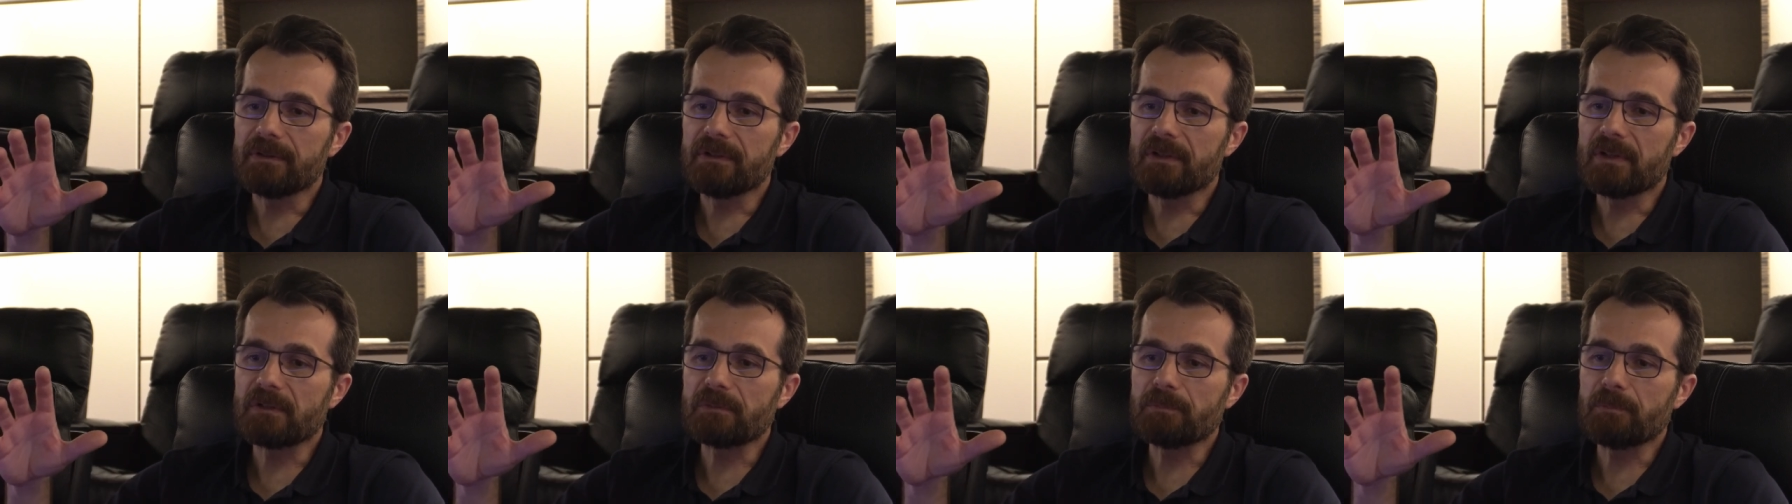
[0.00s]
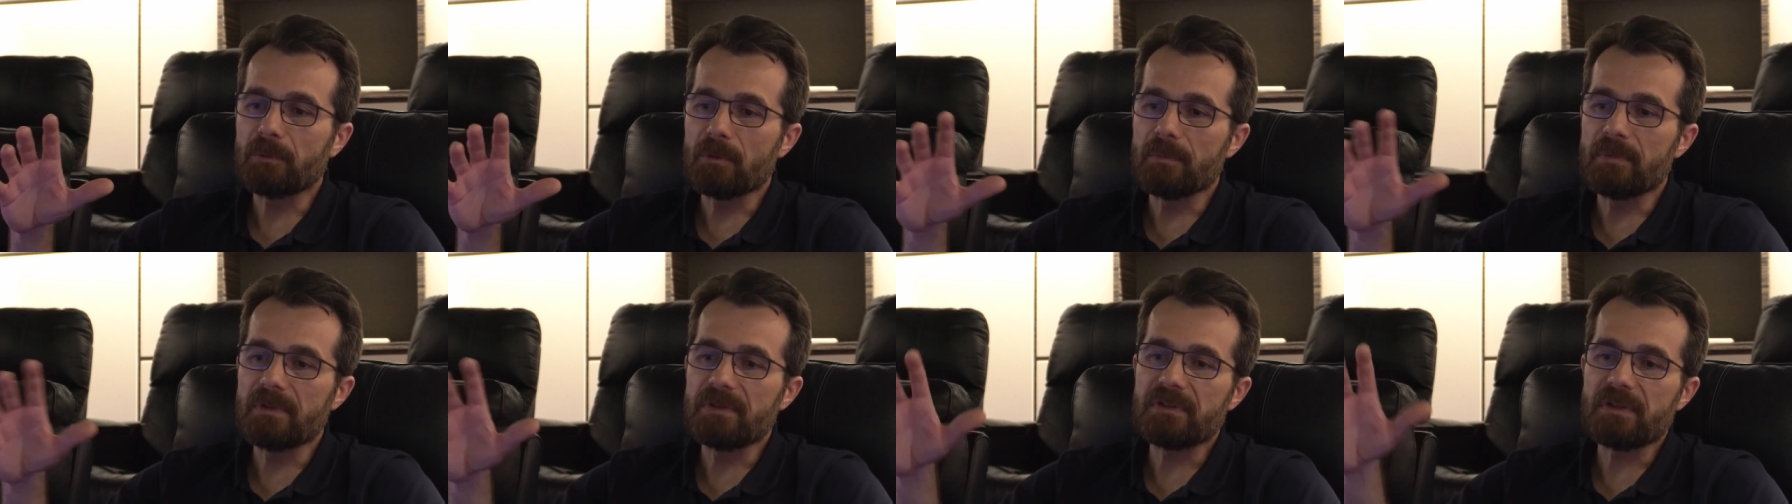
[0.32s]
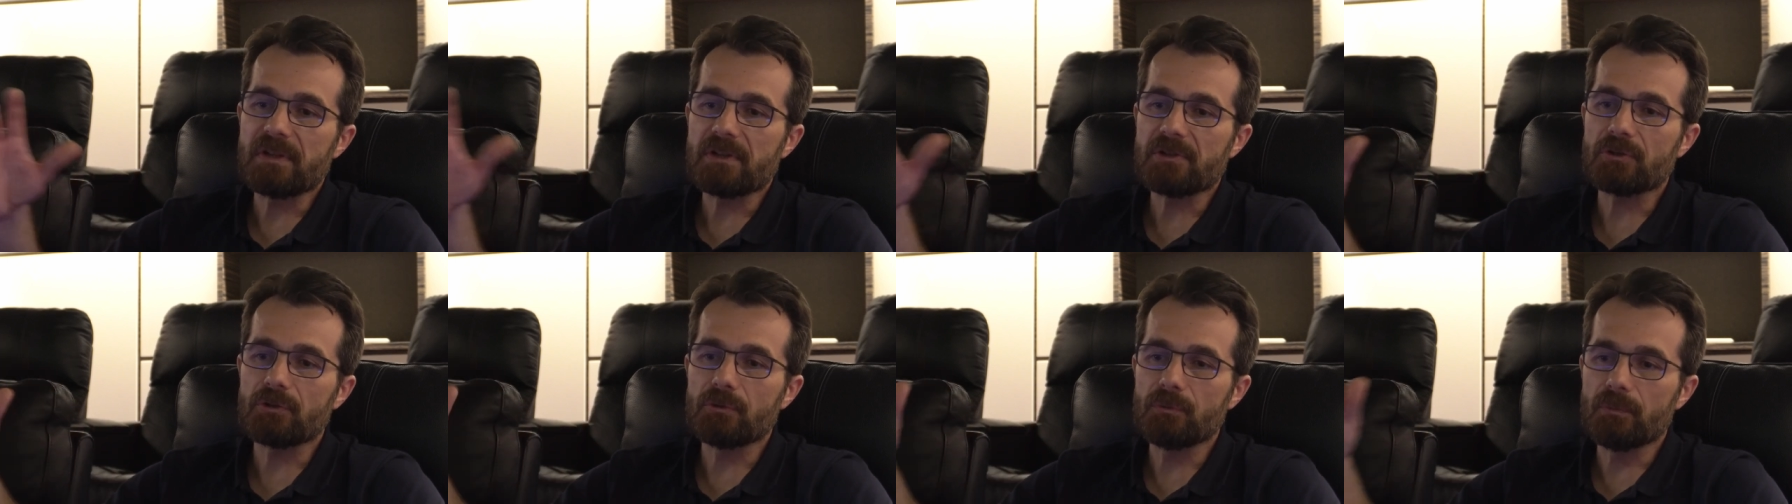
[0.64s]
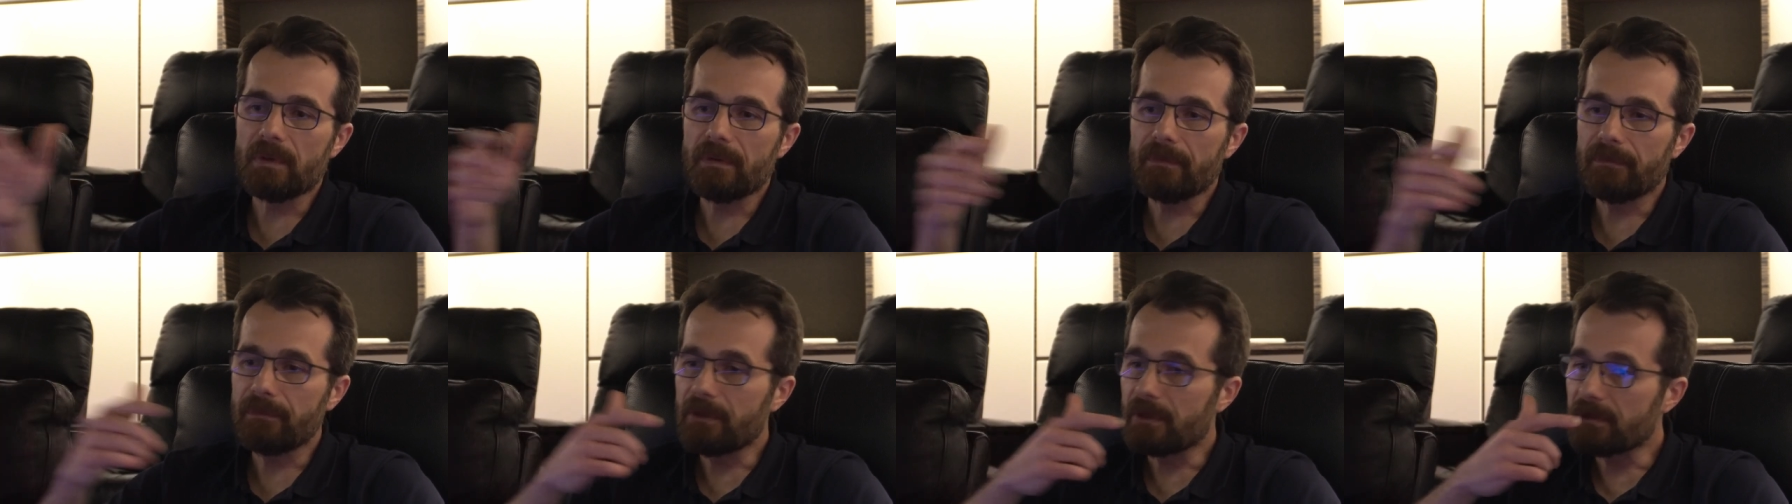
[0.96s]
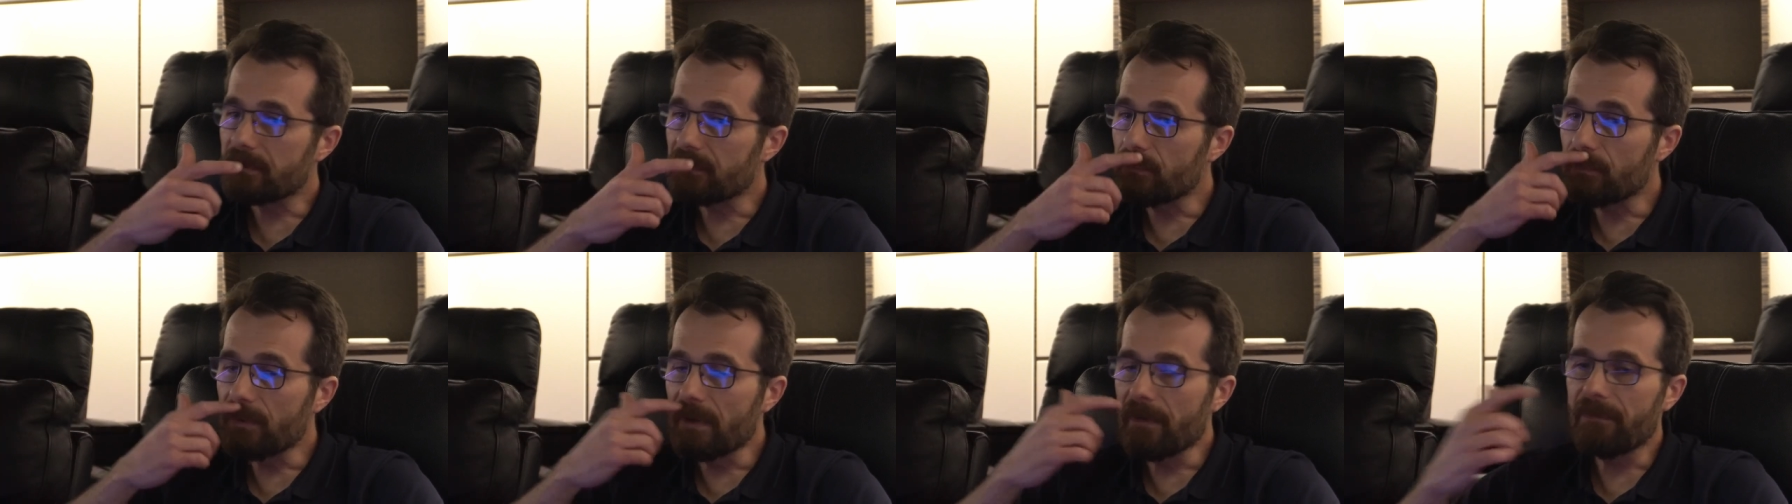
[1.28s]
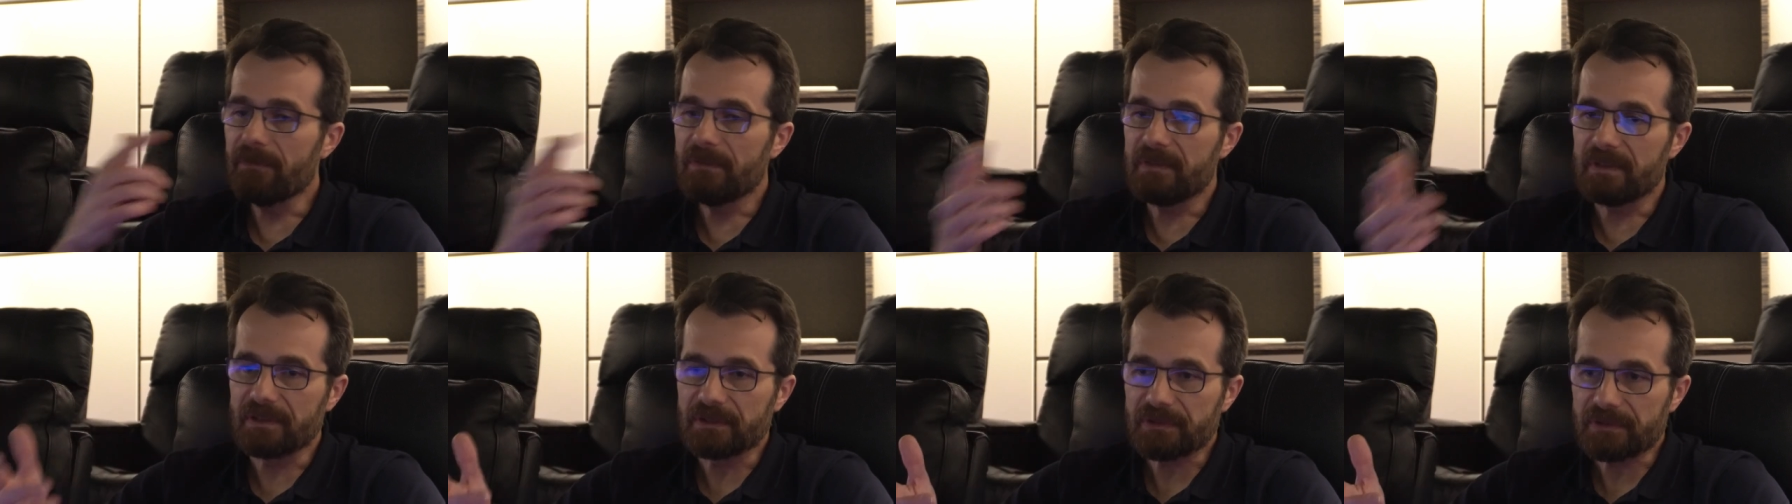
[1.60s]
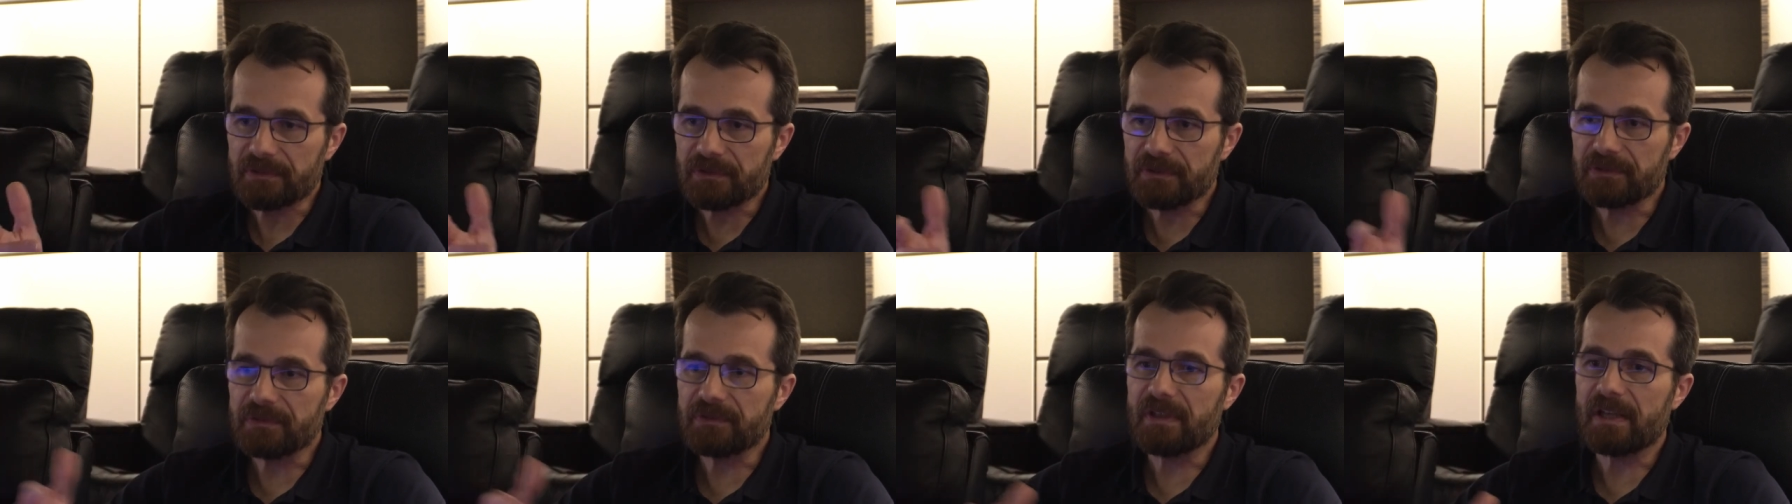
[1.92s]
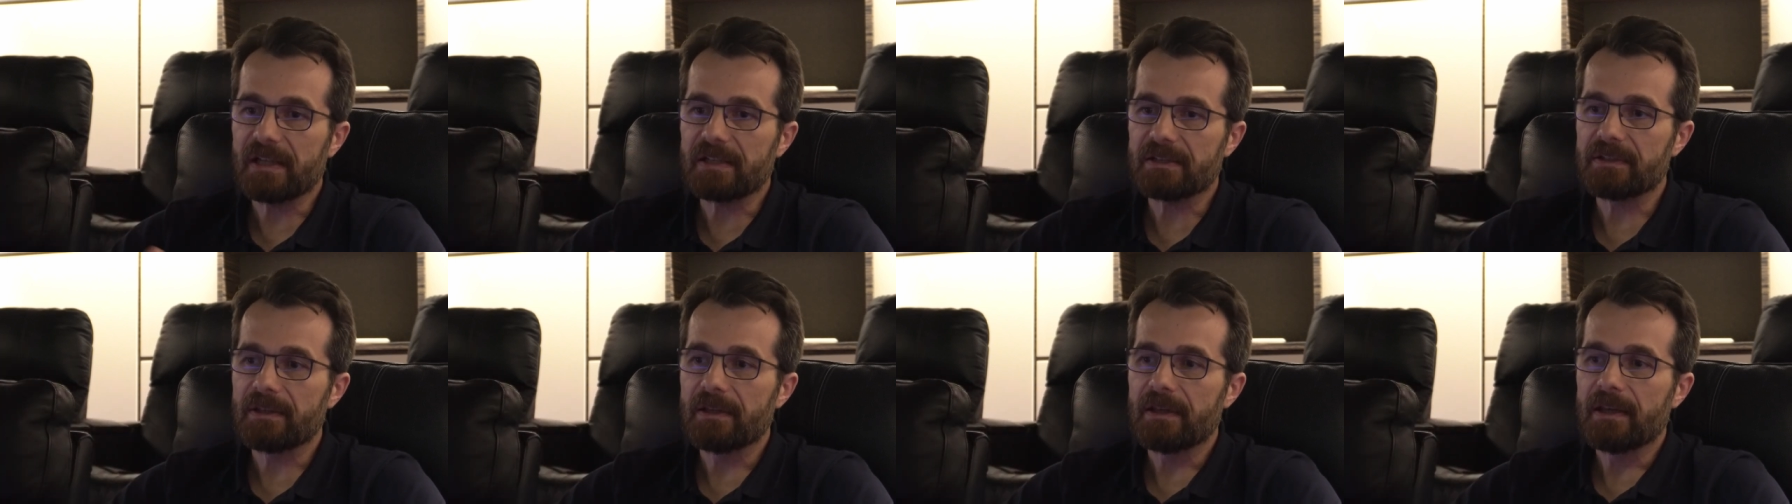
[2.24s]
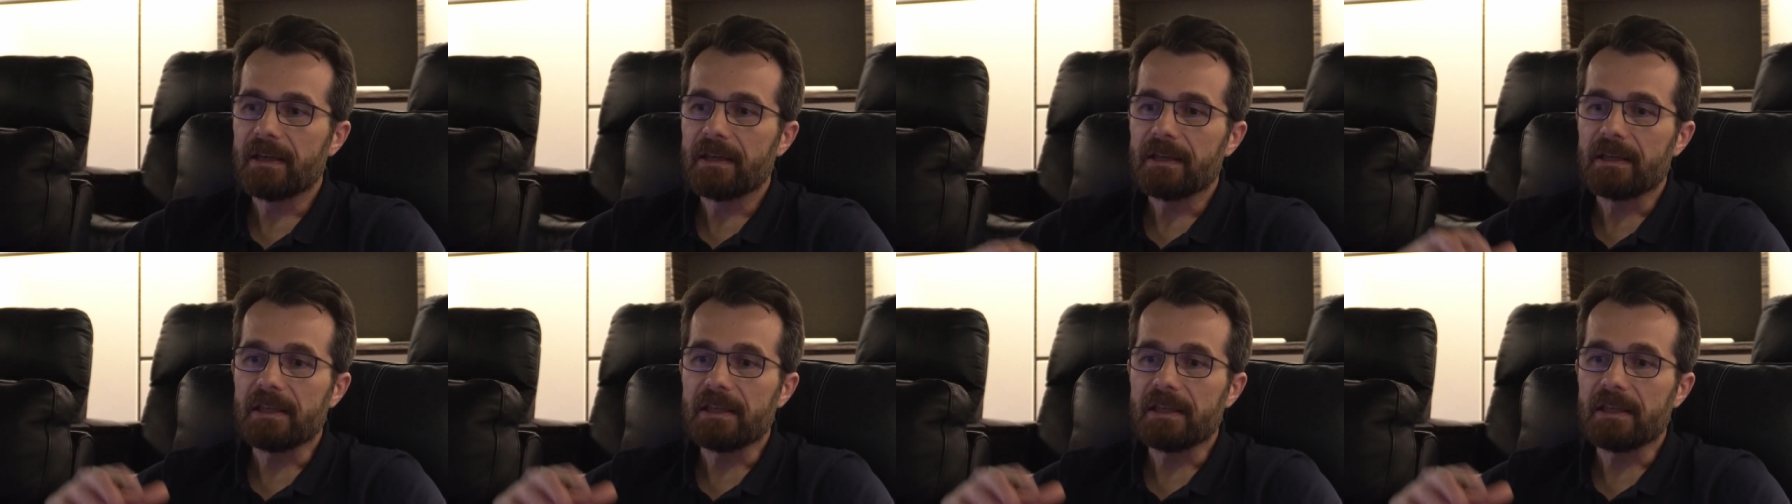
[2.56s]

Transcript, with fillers: the experimentation we've done with this is that